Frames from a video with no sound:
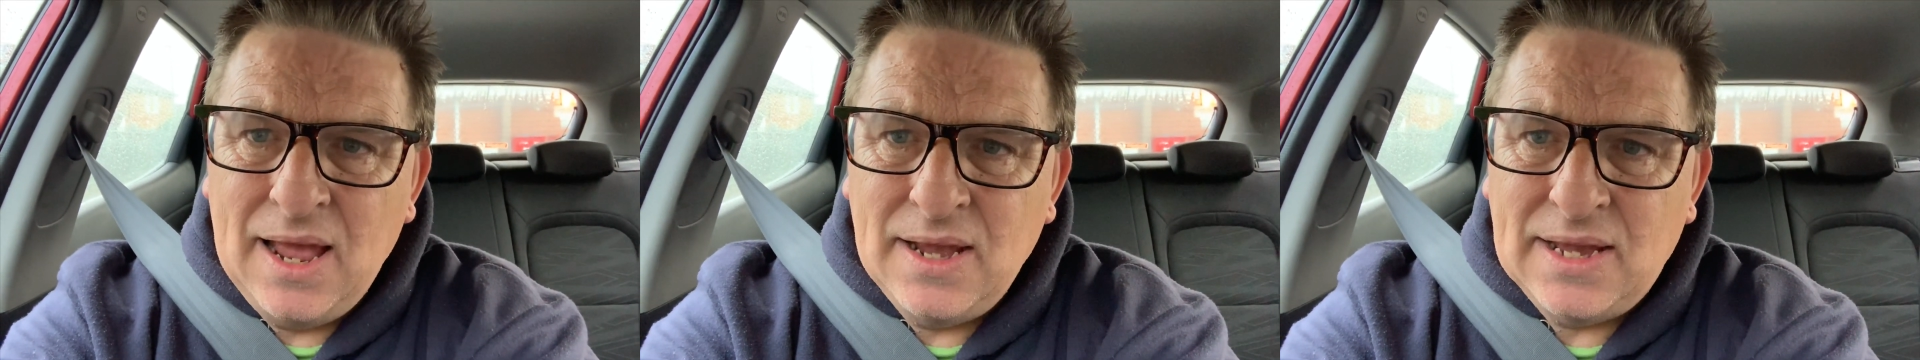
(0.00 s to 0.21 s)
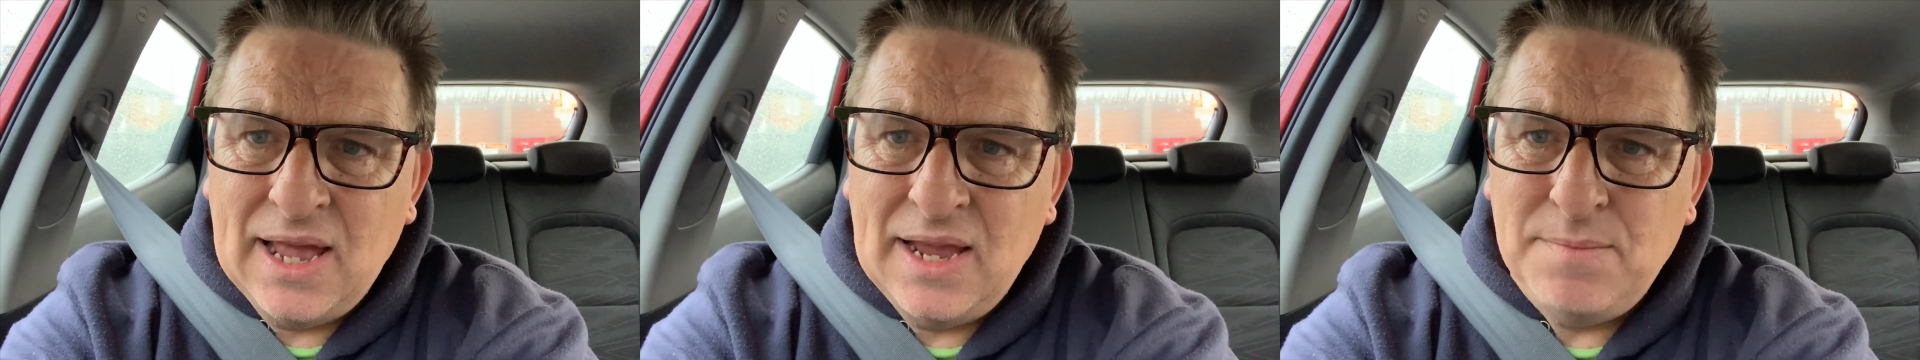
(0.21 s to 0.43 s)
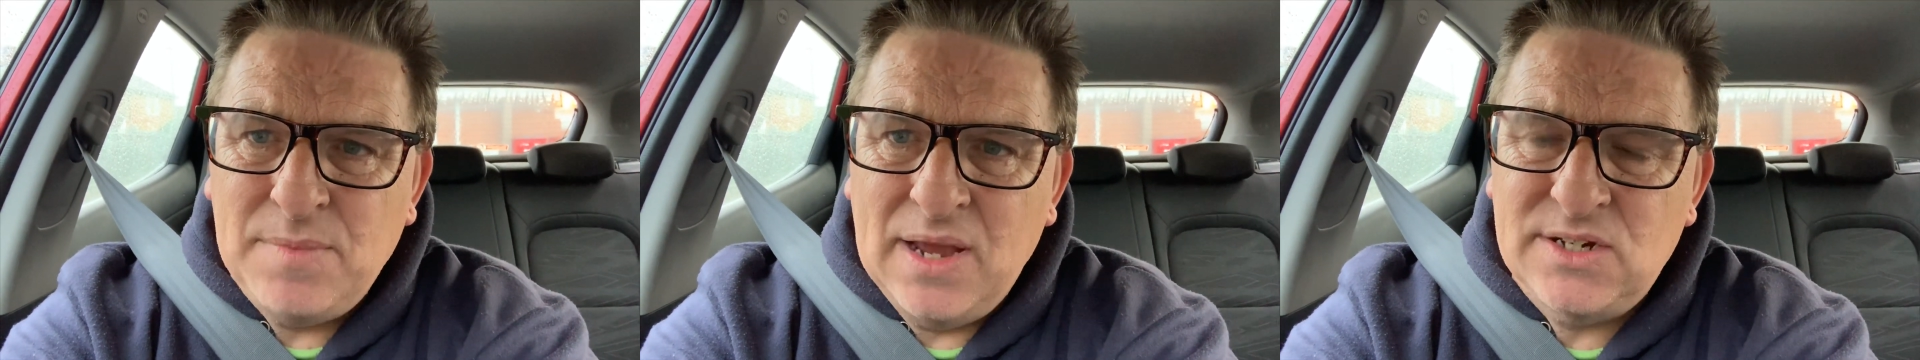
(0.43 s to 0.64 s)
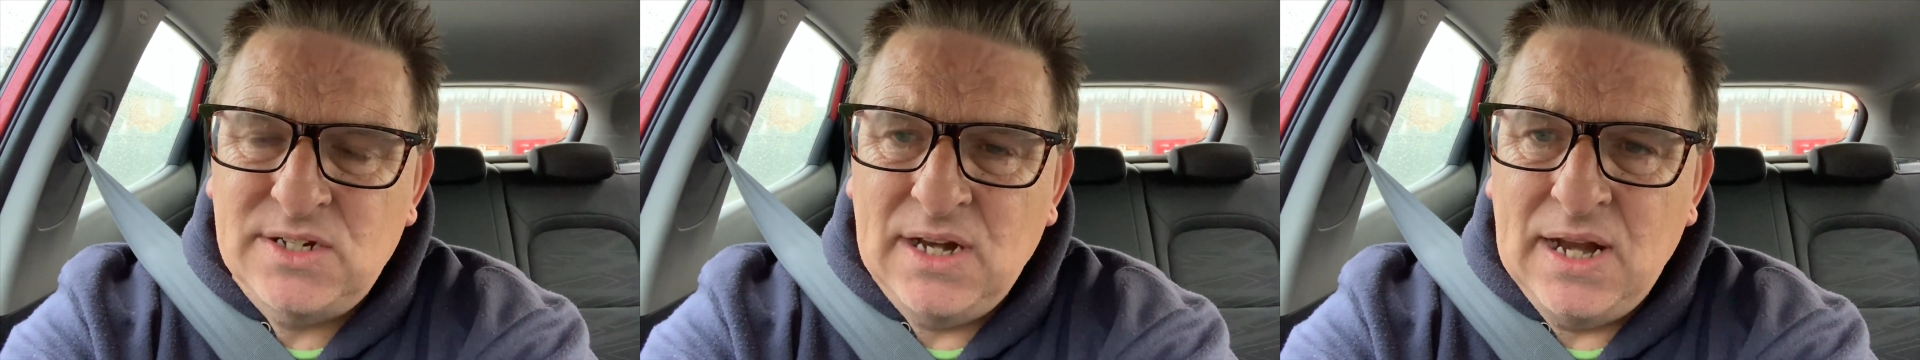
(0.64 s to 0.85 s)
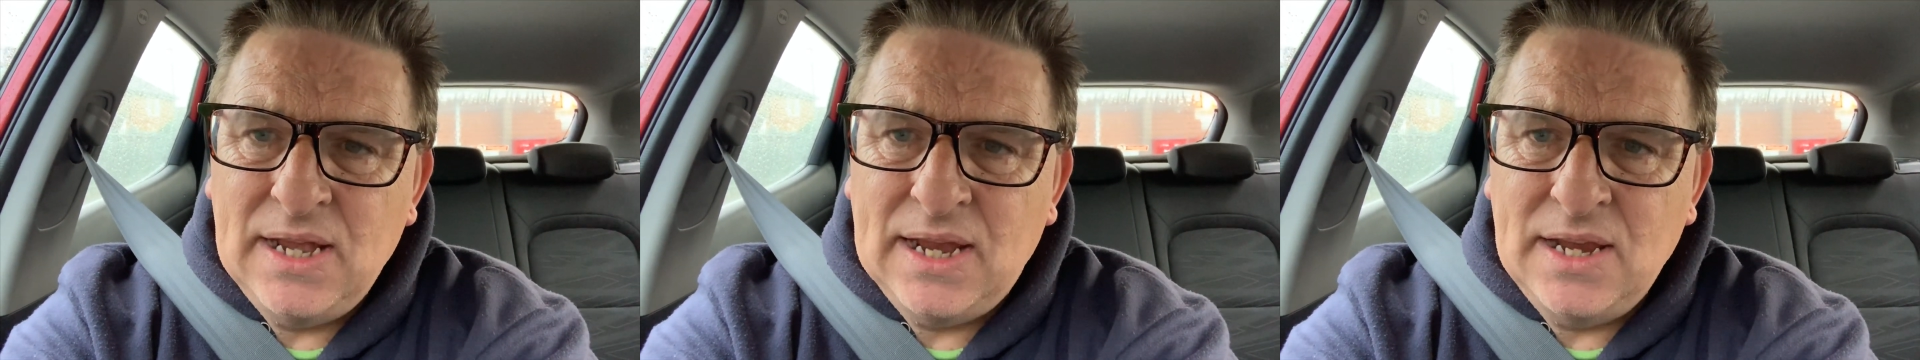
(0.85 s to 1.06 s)
our game
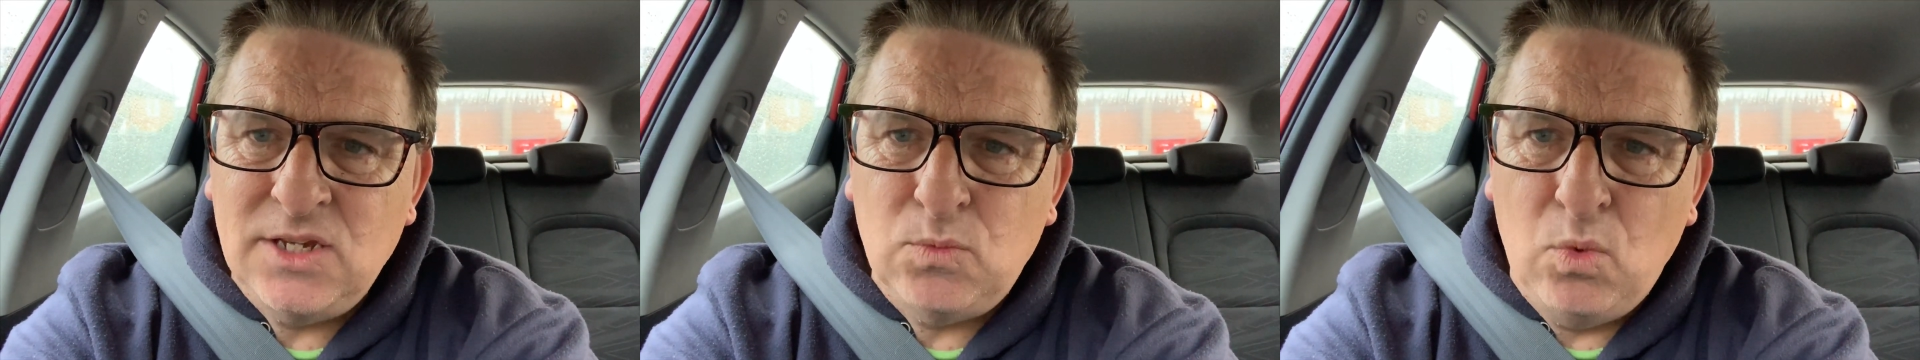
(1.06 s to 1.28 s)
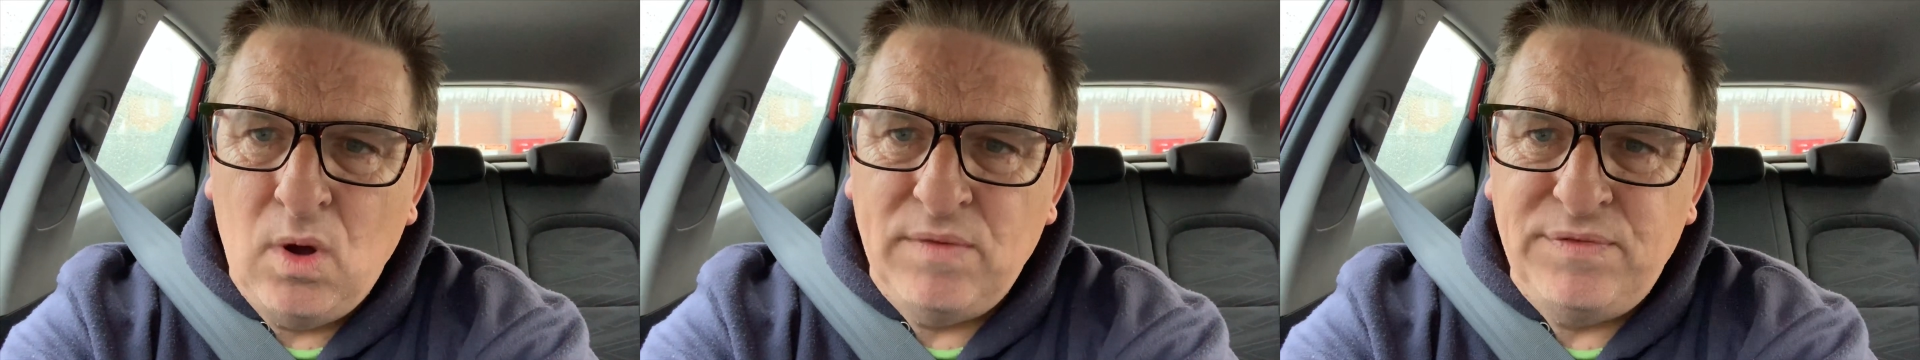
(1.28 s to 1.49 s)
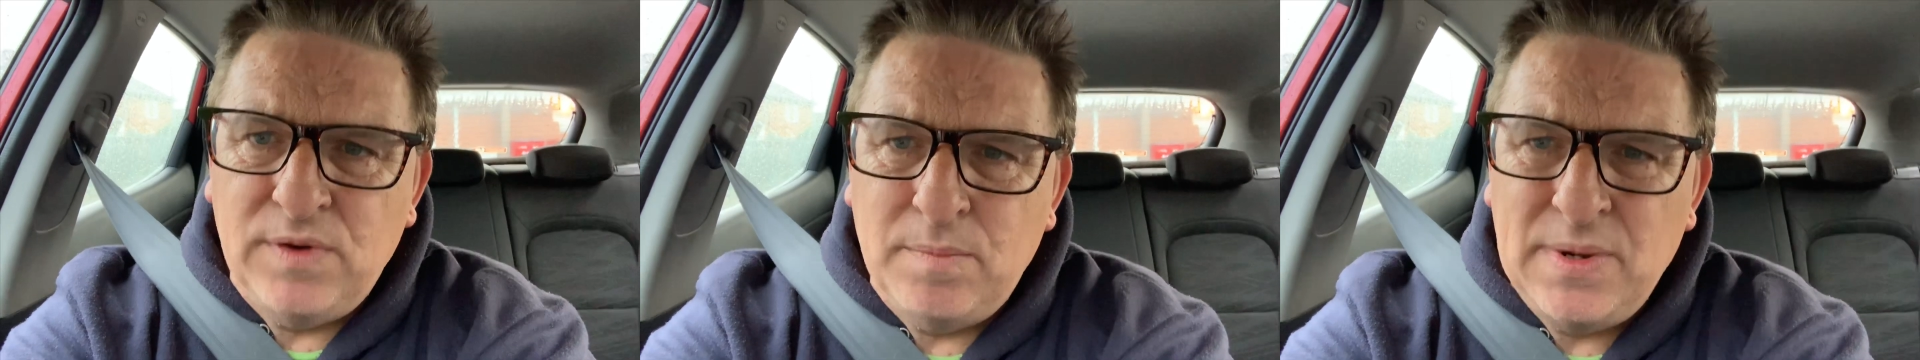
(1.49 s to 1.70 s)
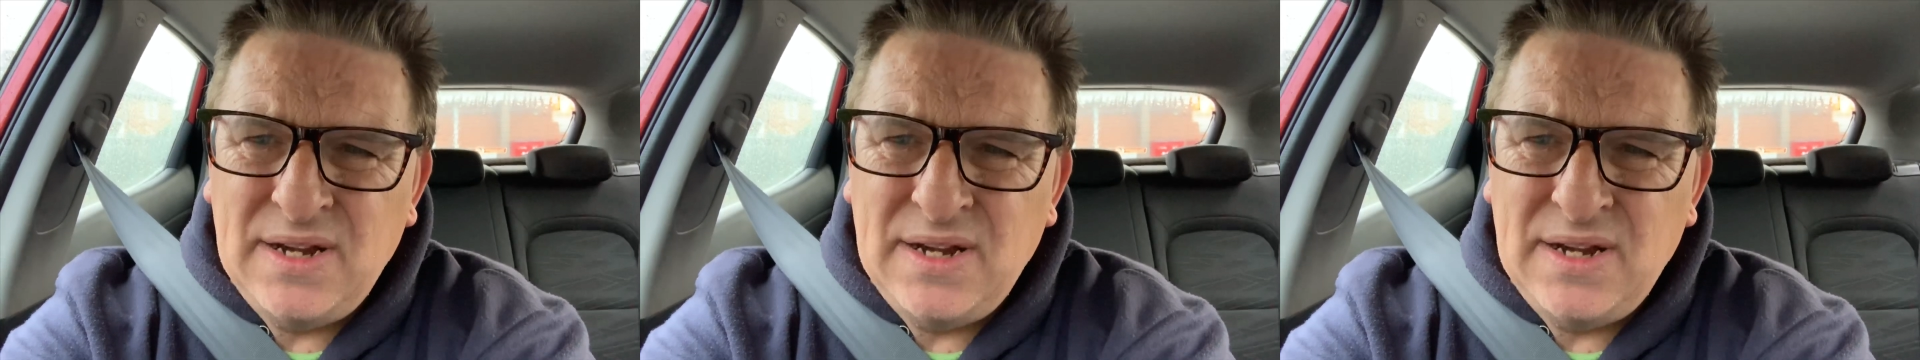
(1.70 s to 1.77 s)
yesterday against Watford.